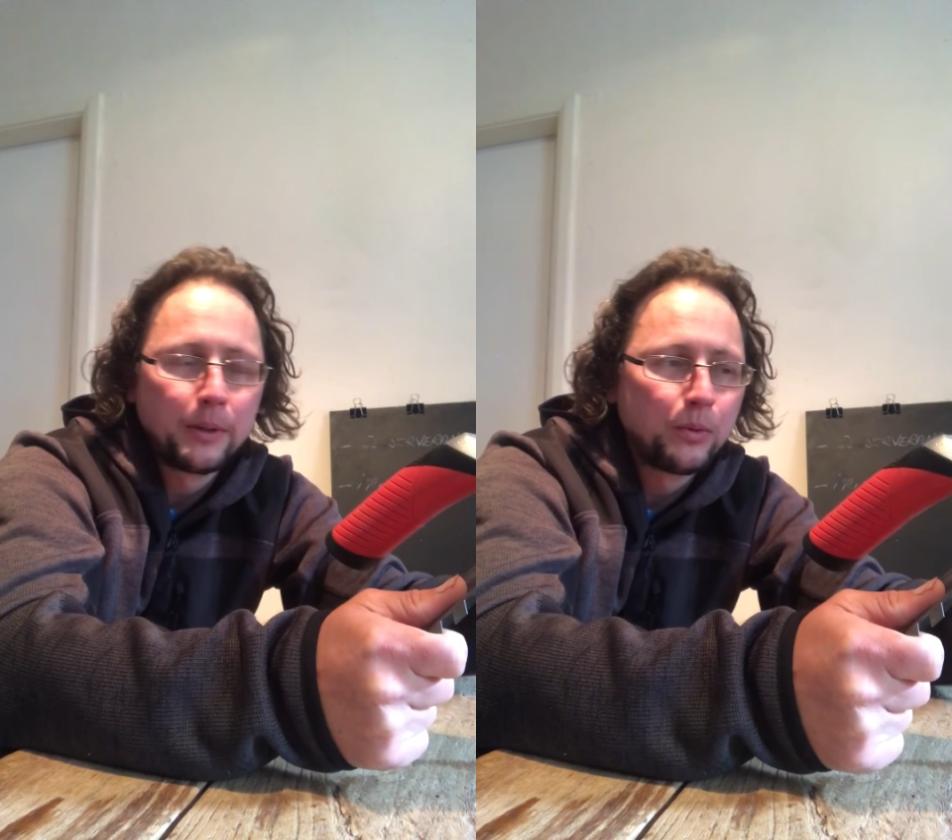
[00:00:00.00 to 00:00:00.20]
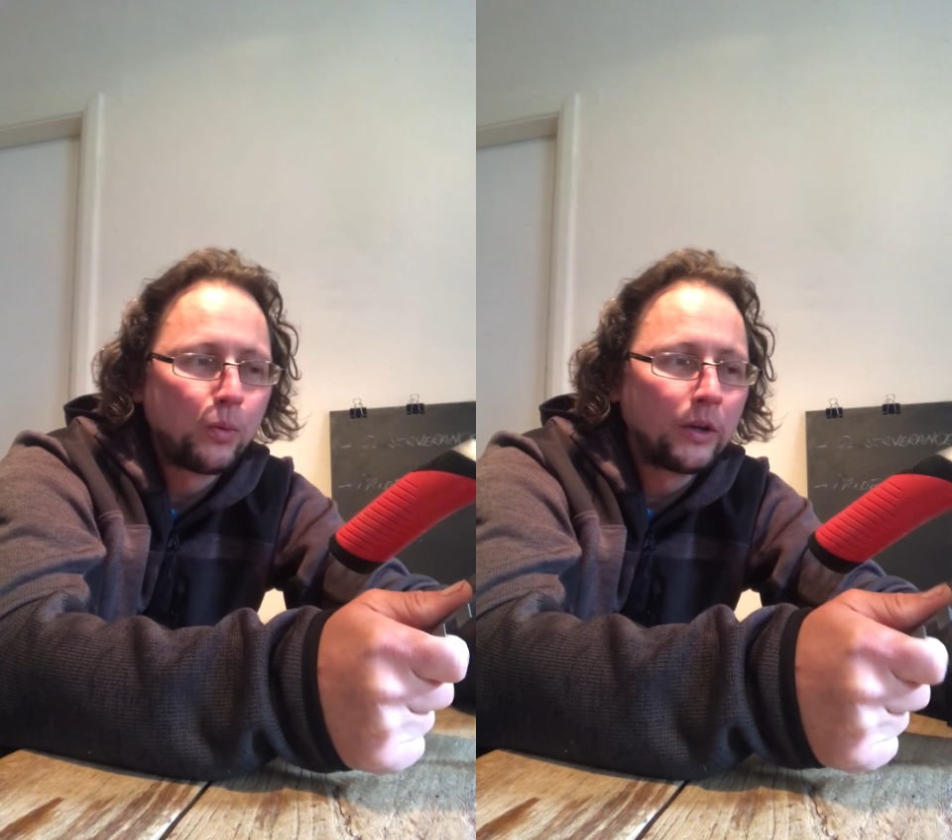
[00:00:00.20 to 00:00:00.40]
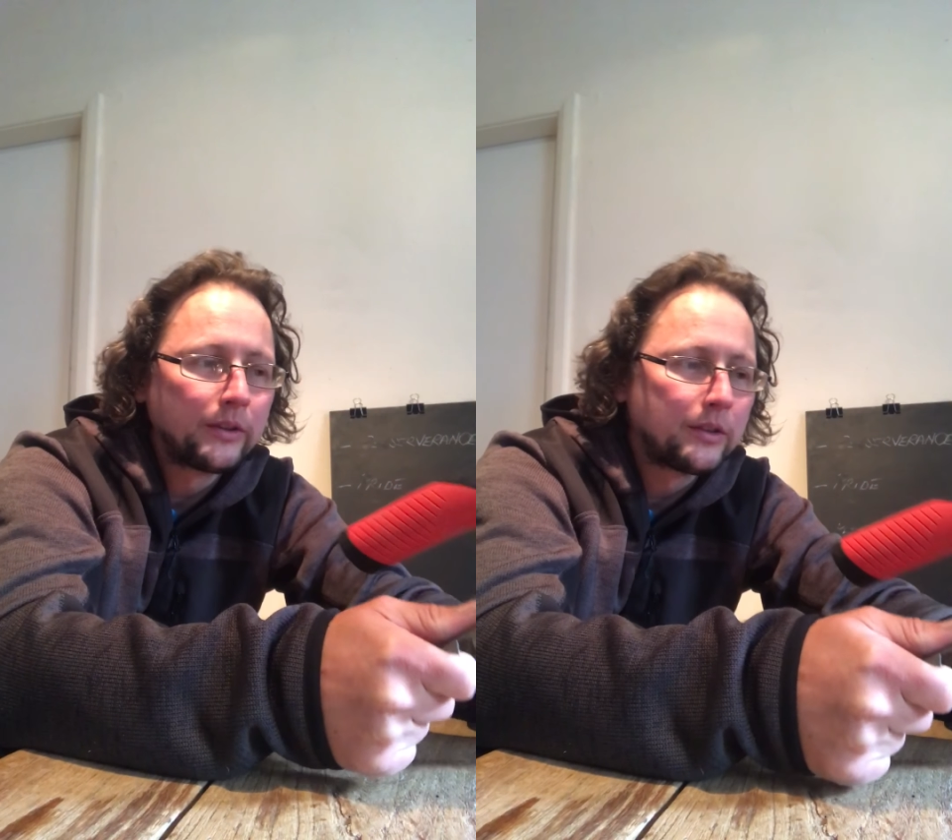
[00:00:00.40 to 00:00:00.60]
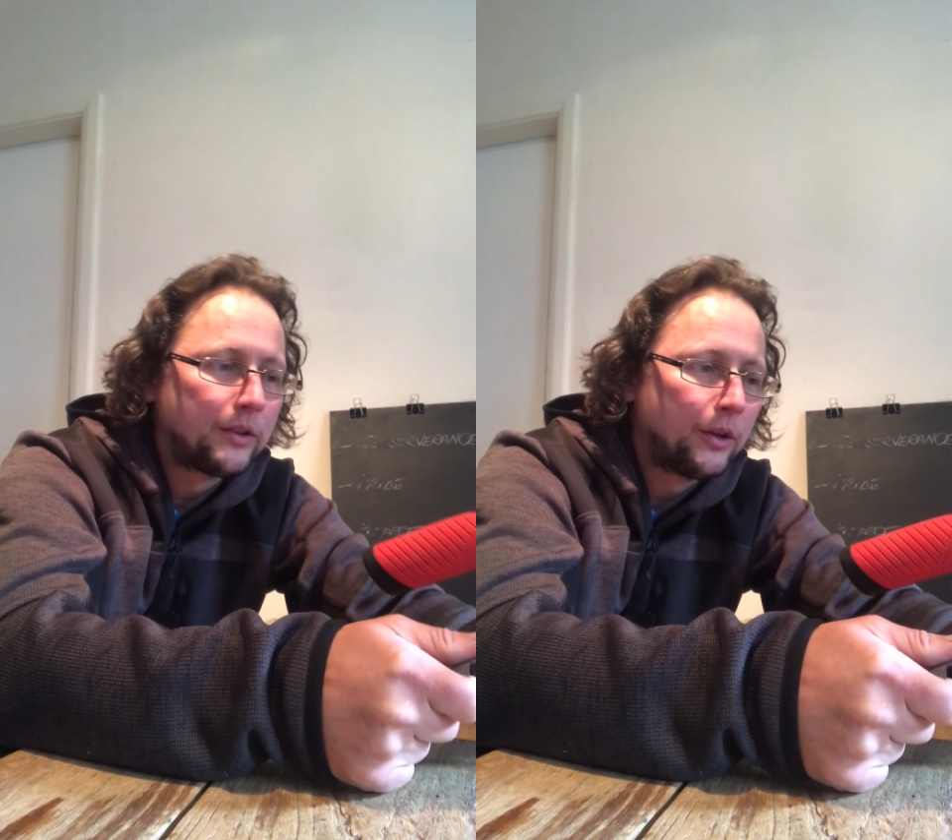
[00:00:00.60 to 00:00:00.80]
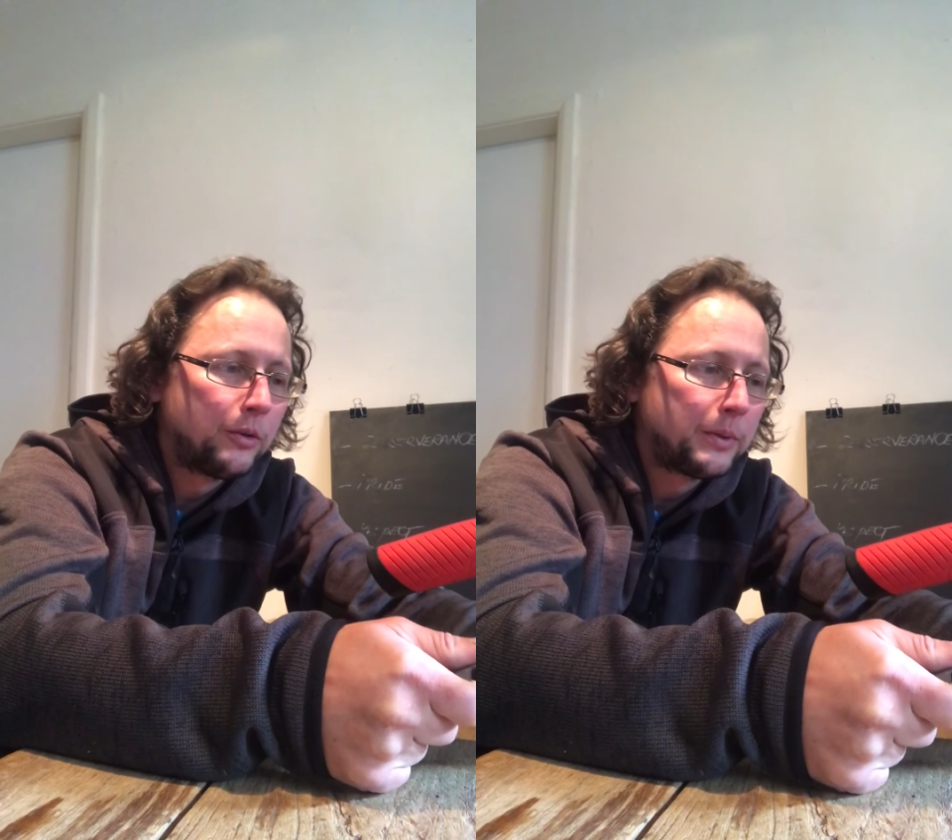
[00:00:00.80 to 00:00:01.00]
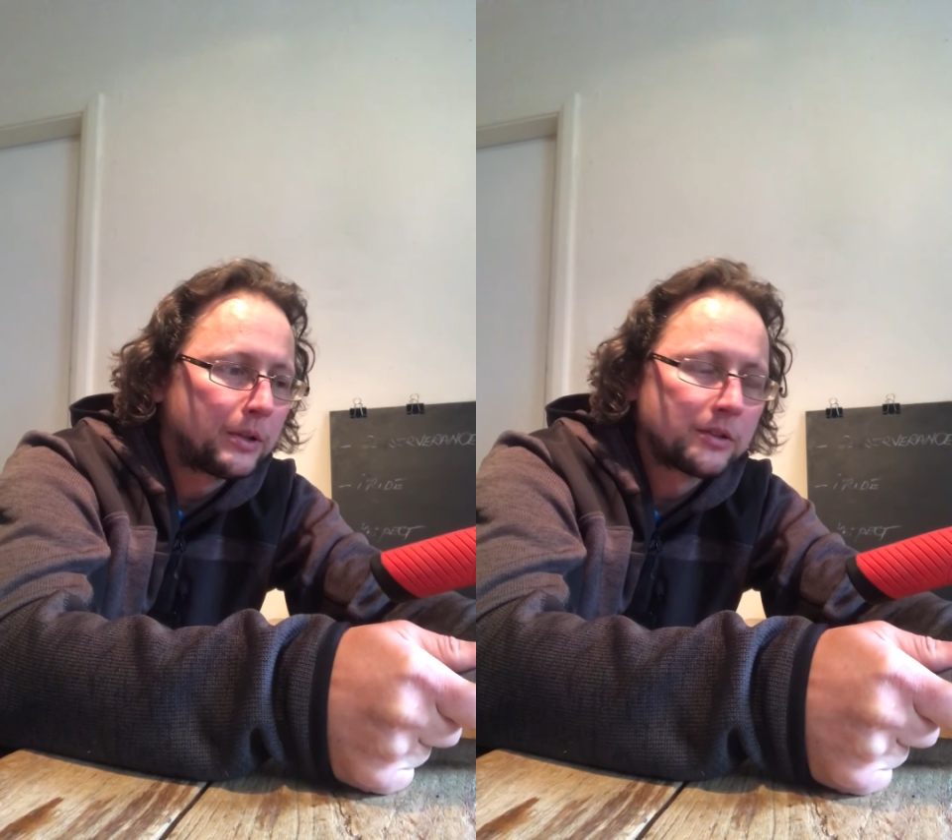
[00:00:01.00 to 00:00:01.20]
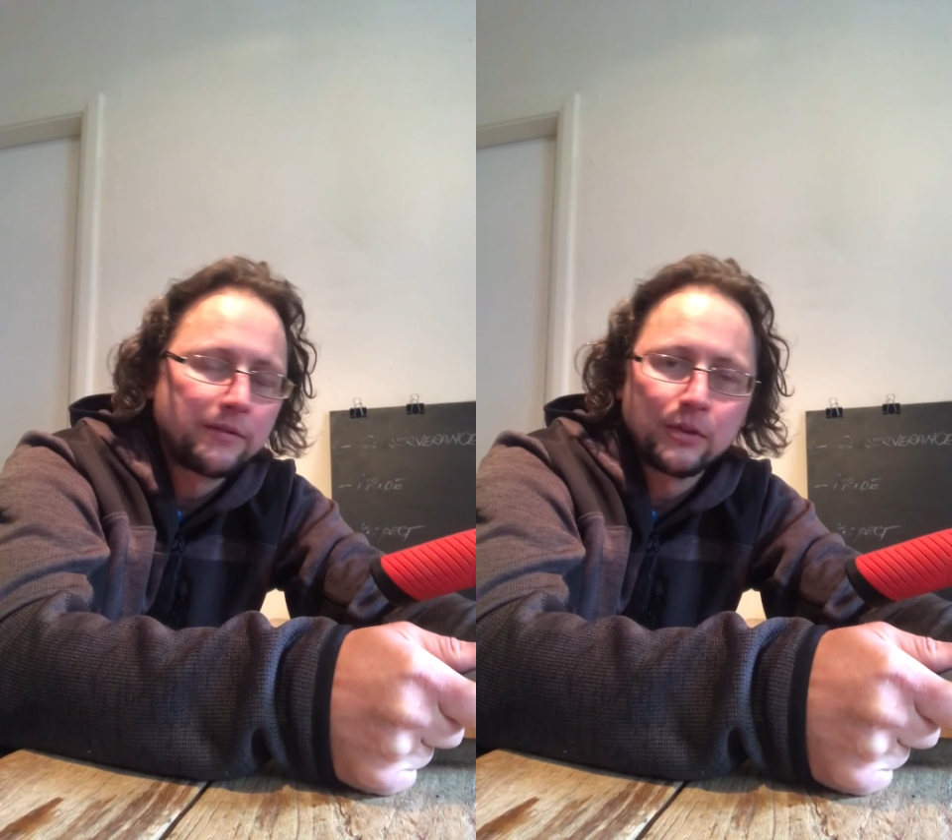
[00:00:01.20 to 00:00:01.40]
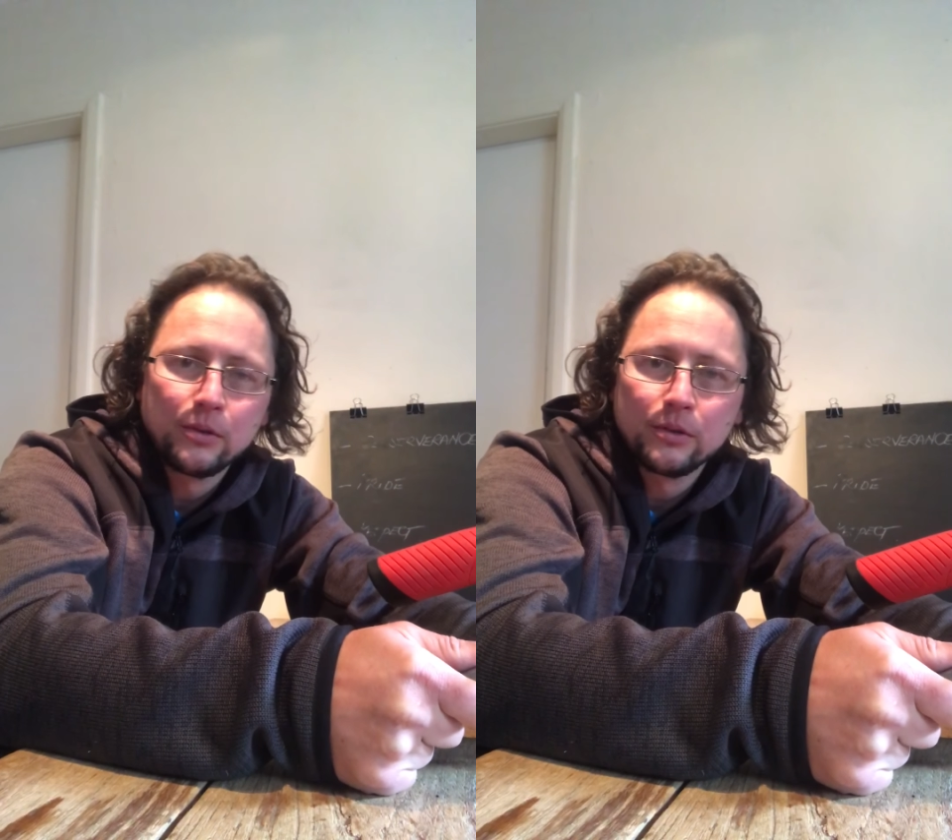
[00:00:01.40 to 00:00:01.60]
people want to do because the
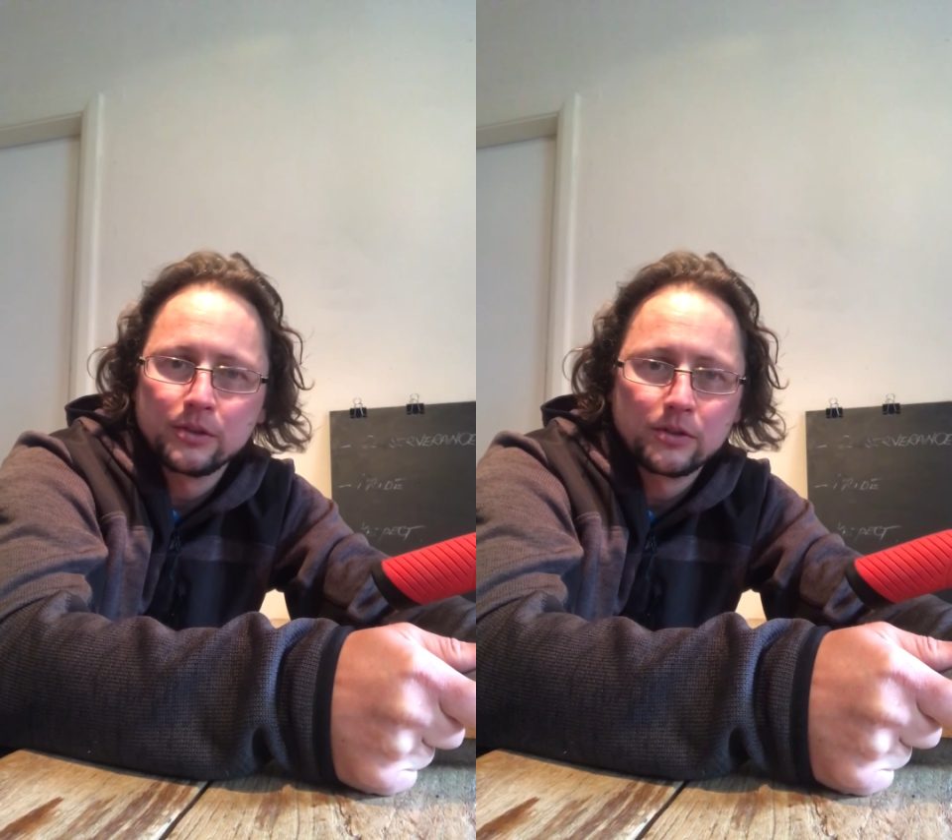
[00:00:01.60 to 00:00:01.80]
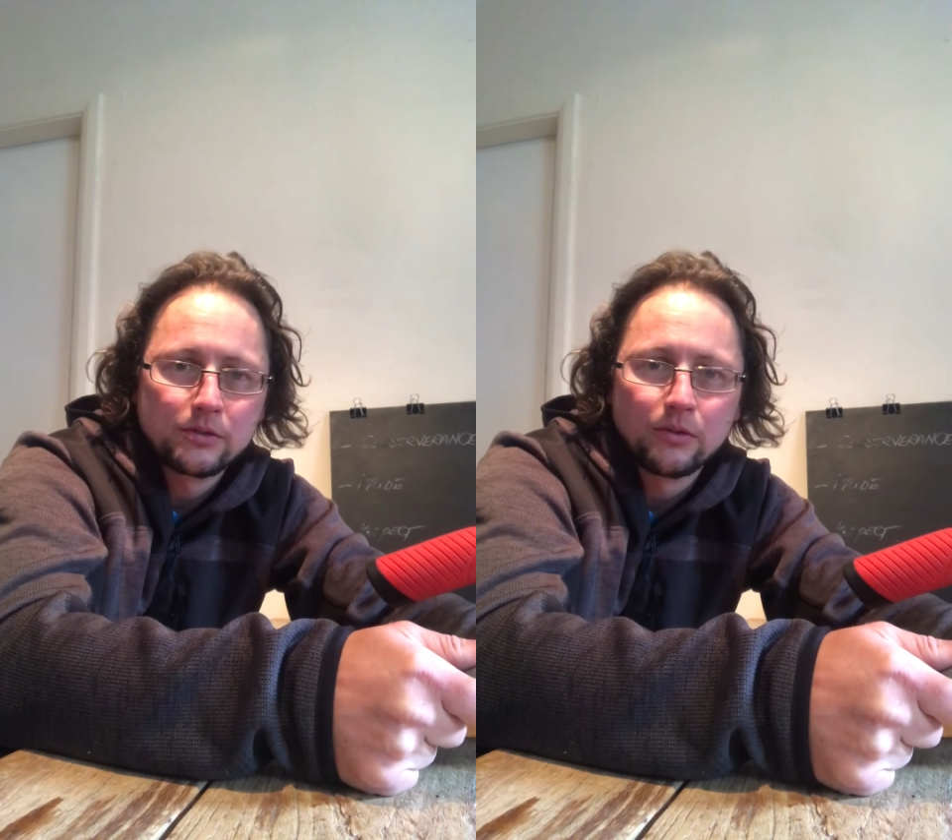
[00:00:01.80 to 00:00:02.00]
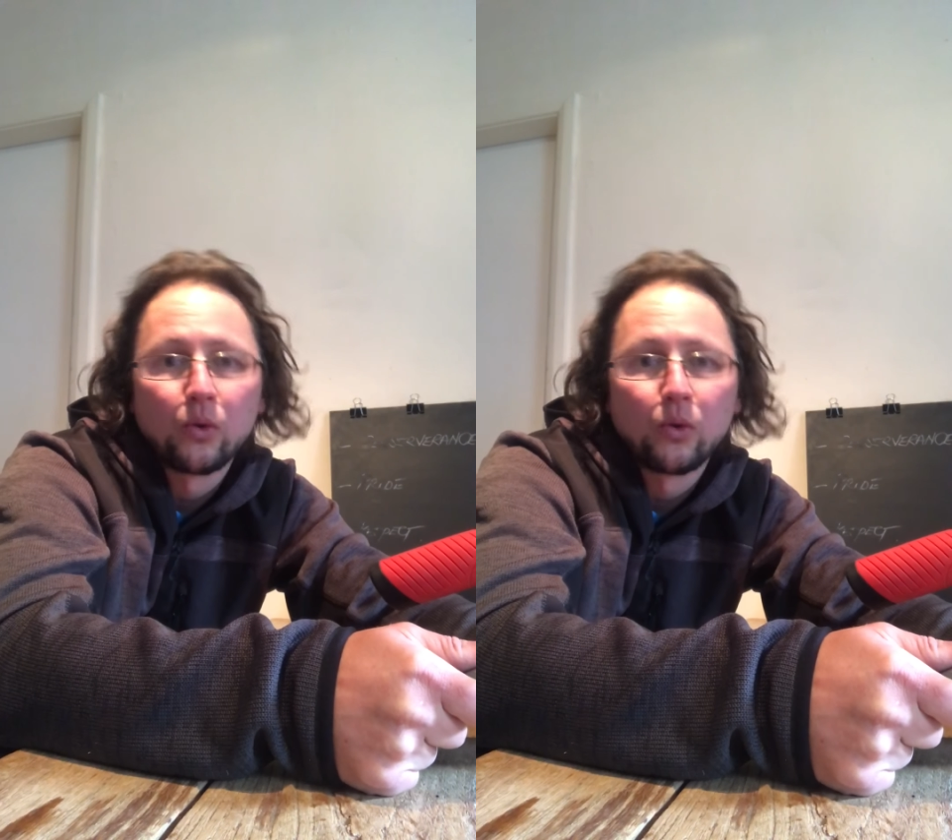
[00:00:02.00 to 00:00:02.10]
floors